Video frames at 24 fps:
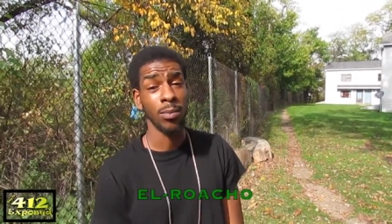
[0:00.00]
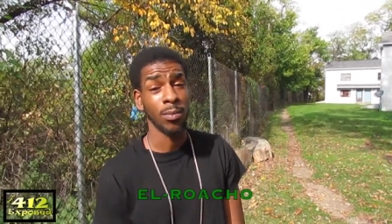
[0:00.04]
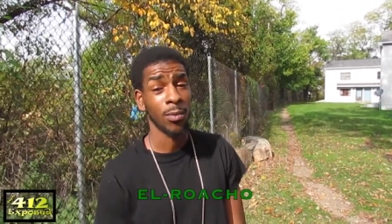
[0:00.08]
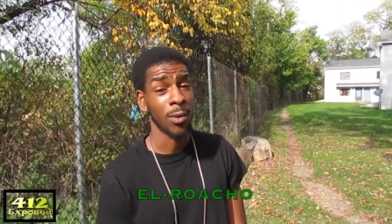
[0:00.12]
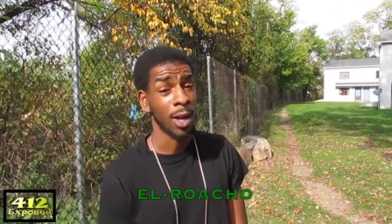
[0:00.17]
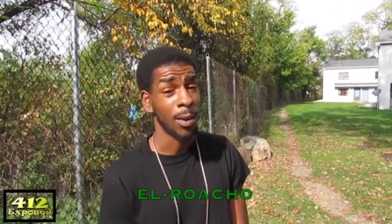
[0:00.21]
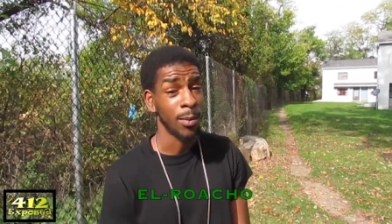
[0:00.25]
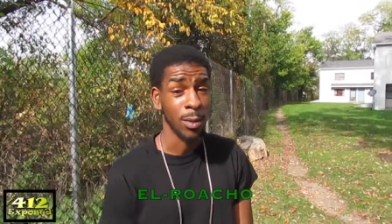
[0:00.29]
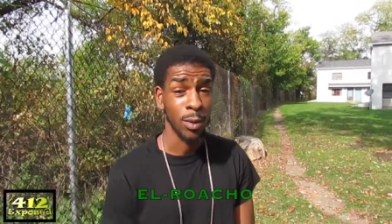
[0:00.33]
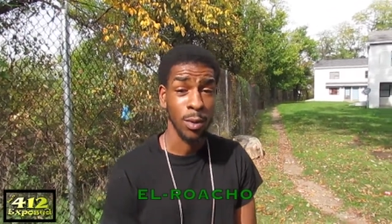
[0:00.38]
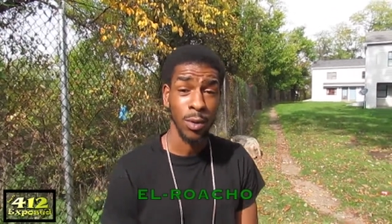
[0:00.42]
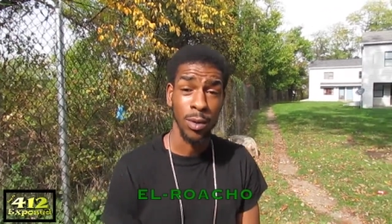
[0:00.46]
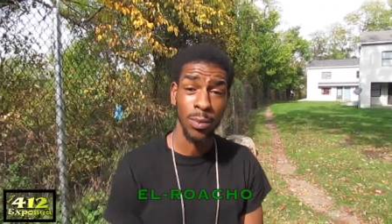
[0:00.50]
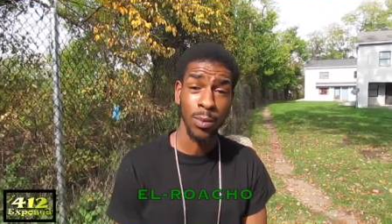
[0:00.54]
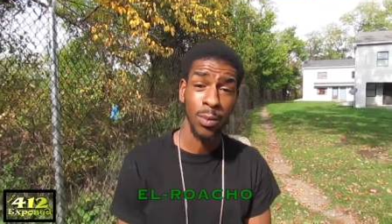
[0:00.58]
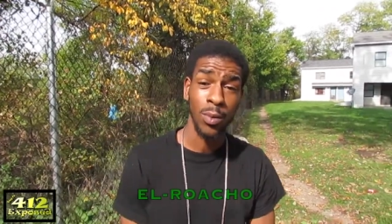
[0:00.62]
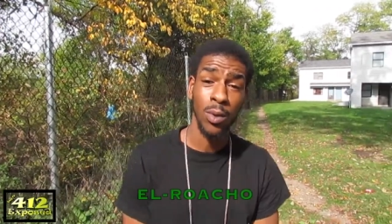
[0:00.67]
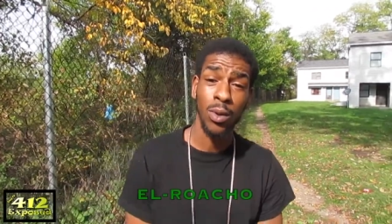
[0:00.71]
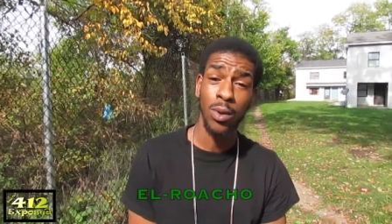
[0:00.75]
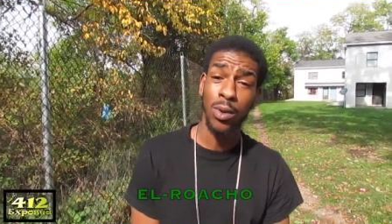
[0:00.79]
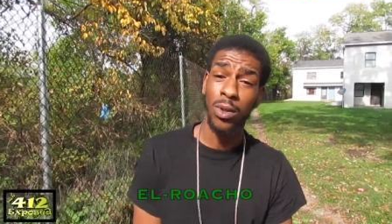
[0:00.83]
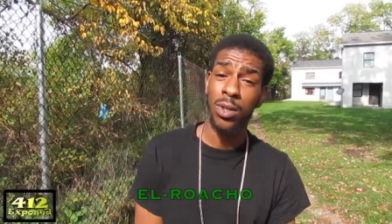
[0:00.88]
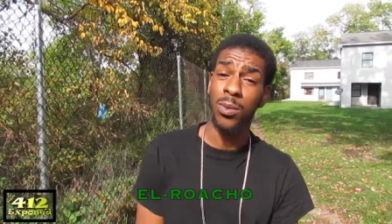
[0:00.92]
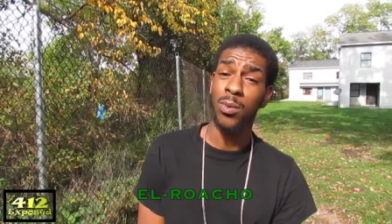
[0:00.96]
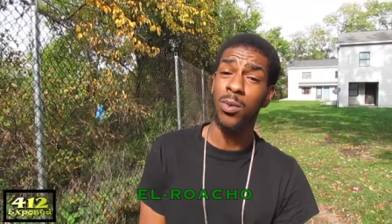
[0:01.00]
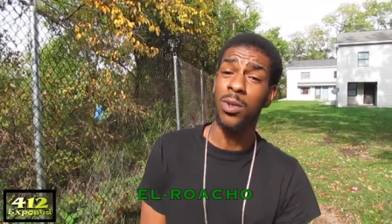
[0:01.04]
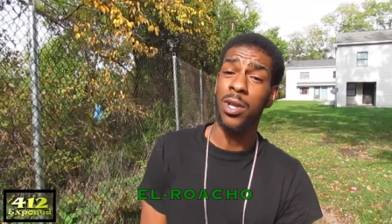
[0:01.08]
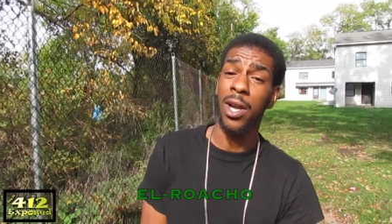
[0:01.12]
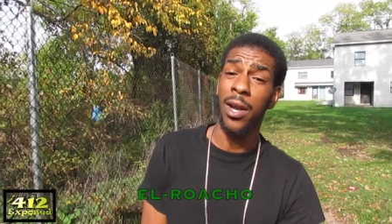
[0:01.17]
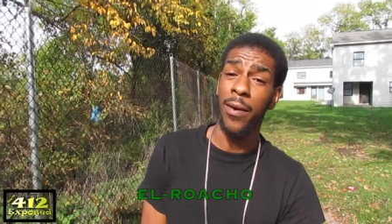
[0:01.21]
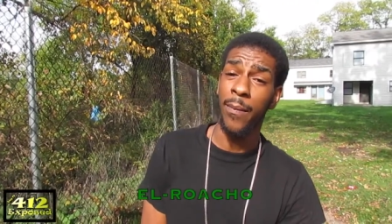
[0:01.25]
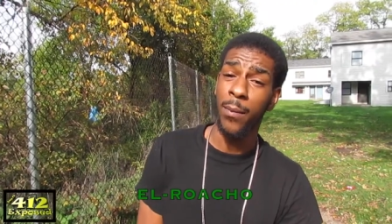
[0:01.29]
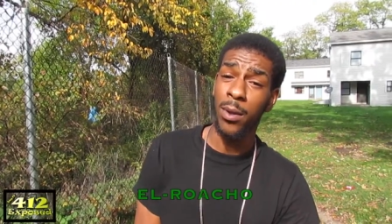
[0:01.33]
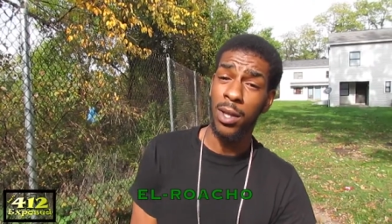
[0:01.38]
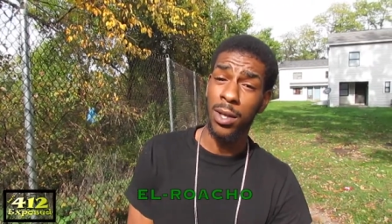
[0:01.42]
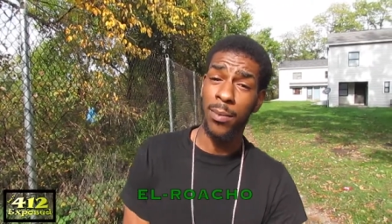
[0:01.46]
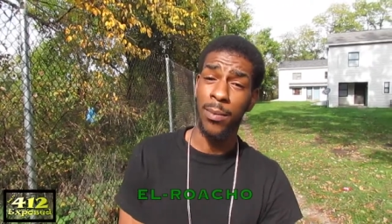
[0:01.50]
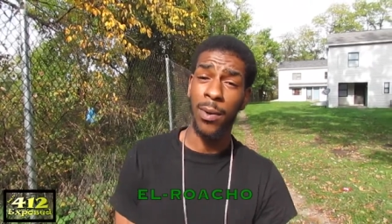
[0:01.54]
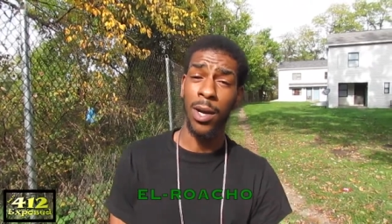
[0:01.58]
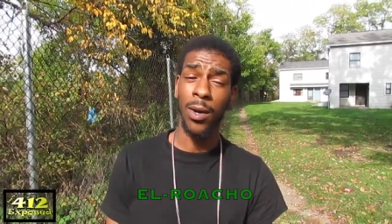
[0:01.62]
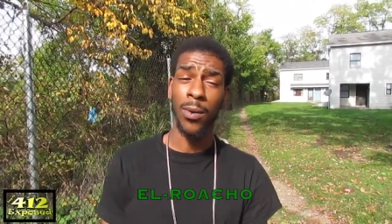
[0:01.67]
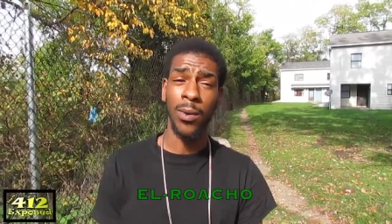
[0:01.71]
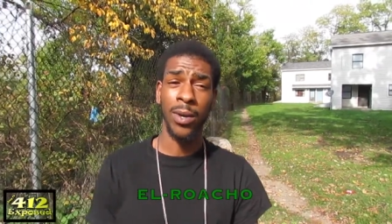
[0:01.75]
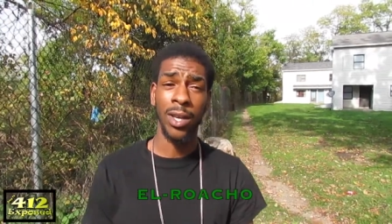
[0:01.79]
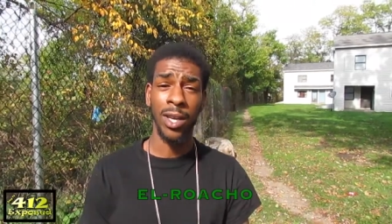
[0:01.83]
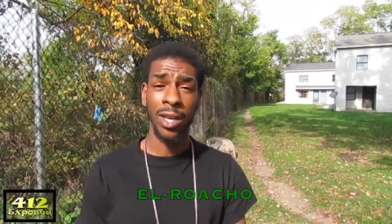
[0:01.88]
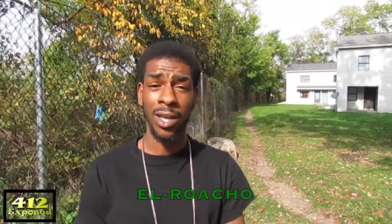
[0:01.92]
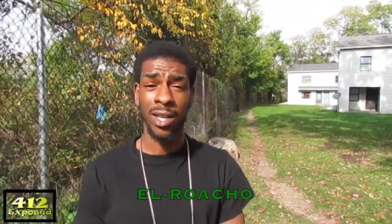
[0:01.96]
I'm coming through them doors, I'm trying to bully my
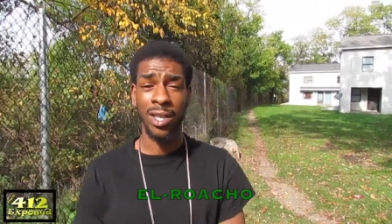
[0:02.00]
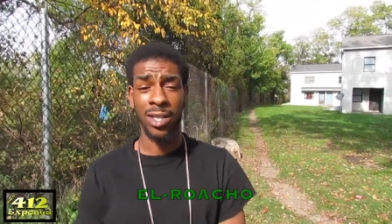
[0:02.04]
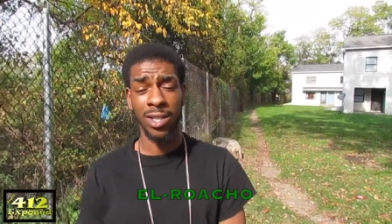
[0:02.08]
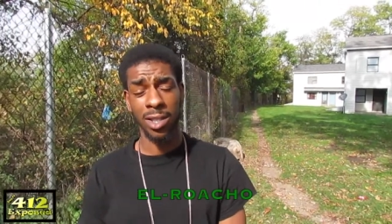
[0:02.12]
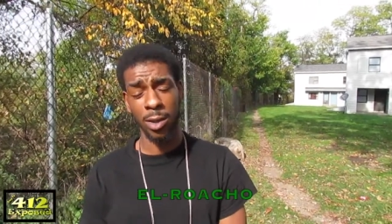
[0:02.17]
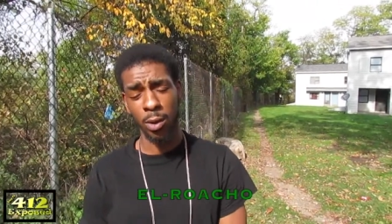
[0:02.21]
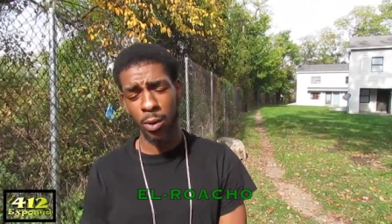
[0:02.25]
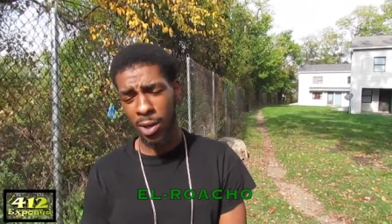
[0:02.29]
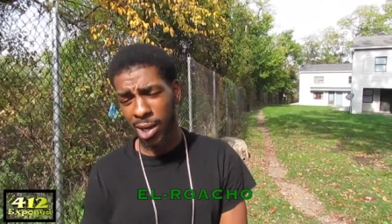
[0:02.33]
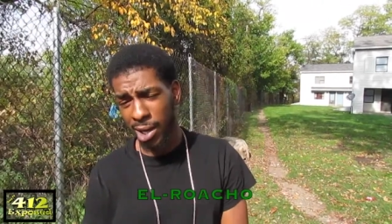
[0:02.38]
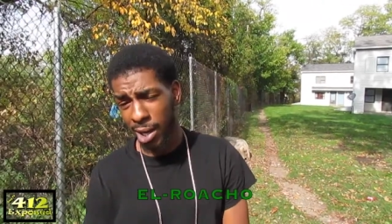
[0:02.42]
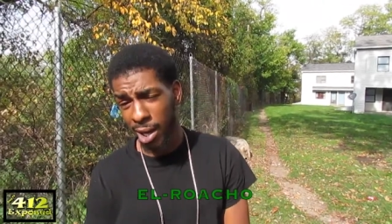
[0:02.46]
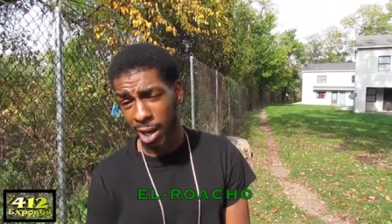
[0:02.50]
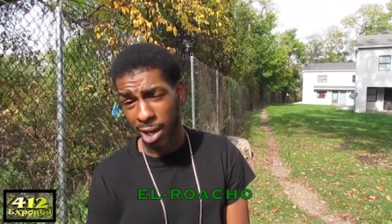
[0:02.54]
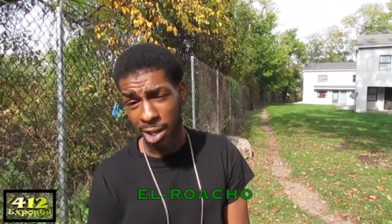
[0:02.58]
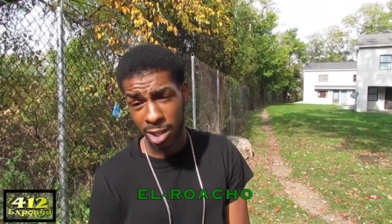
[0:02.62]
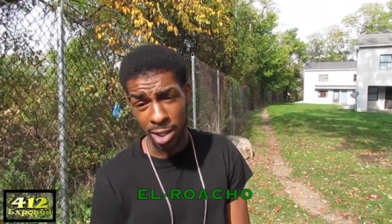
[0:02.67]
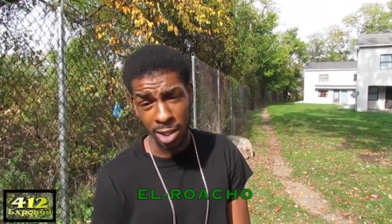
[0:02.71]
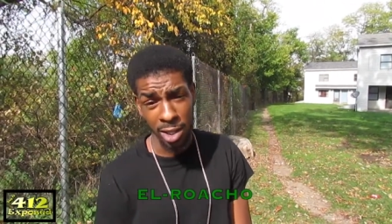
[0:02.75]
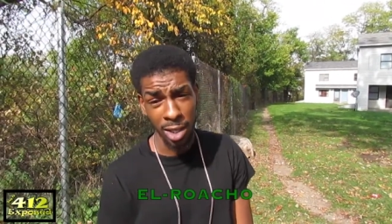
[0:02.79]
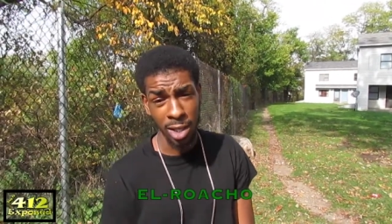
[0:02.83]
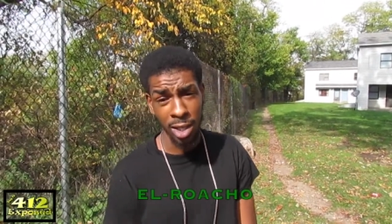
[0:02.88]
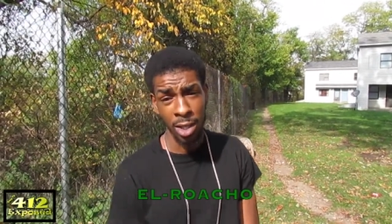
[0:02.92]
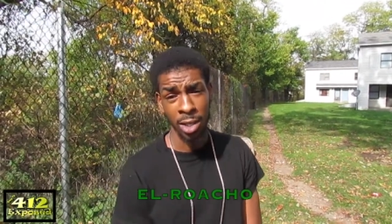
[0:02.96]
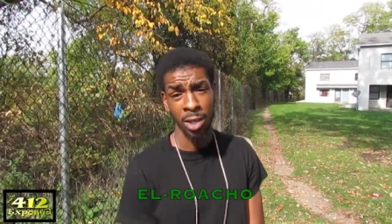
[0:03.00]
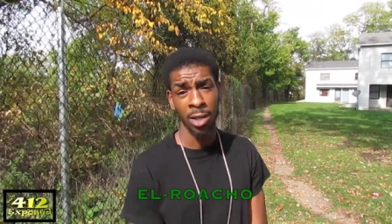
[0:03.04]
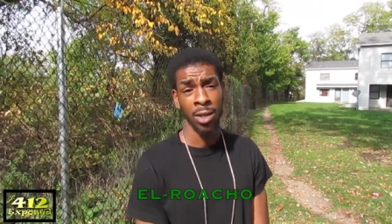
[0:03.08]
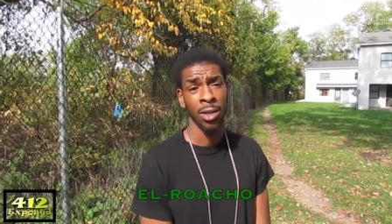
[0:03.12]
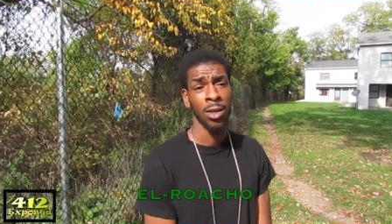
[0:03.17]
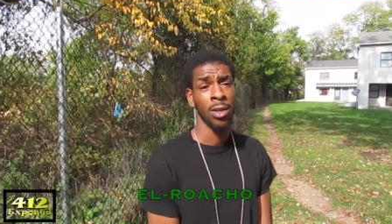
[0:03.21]
way in, see who I gotta see,